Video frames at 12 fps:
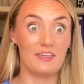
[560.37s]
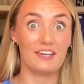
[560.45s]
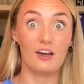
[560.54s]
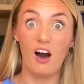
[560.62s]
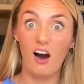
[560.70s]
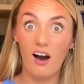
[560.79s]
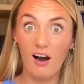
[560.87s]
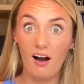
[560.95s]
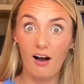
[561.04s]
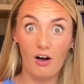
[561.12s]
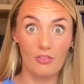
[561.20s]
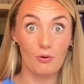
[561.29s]

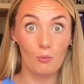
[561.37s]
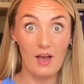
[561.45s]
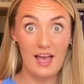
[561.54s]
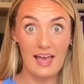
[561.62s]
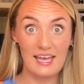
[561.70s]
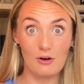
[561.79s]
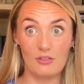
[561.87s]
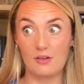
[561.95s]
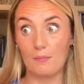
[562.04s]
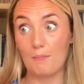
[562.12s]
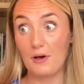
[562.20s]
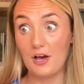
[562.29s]
car, on the way, on the
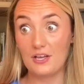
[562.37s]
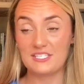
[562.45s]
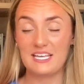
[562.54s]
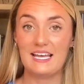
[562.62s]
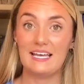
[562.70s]
bus.